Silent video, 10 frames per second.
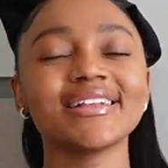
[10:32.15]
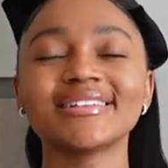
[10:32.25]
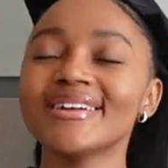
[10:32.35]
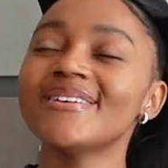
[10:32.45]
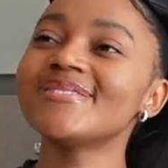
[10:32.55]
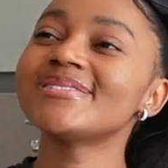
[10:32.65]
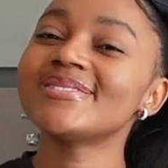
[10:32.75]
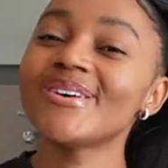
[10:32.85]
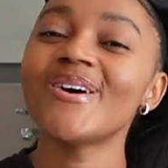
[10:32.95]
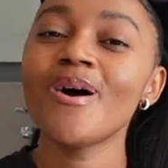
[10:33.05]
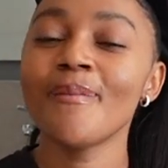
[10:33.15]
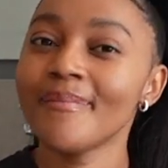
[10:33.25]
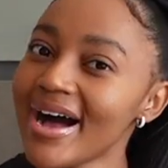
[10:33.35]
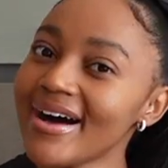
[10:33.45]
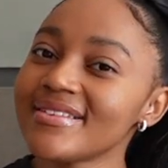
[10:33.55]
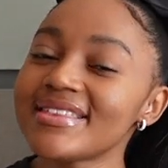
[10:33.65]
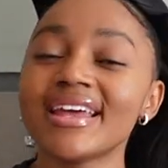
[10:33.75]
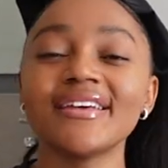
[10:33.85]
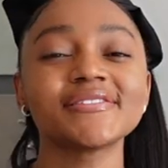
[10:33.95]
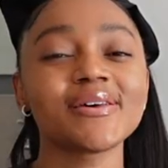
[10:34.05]
Close your mouth.
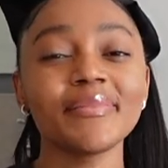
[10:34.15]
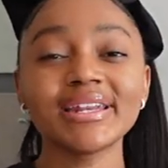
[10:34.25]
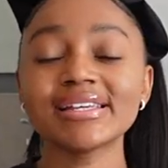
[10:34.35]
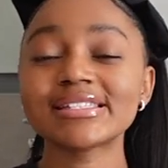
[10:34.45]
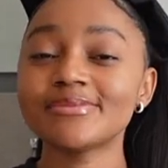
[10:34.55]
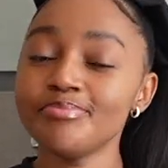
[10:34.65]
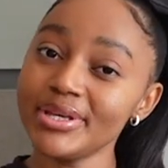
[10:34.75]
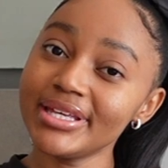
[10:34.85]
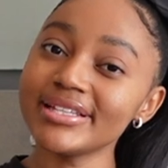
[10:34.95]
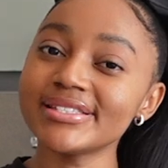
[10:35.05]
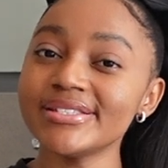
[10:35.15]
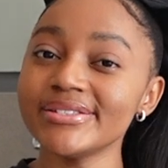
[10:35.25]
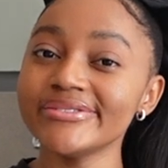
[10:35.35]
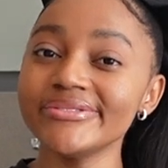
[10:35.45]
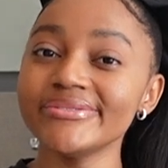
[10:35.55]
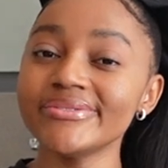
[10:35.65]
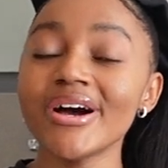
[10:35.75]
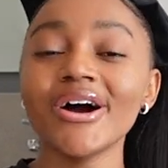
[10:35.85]
And if somebody is speaking to you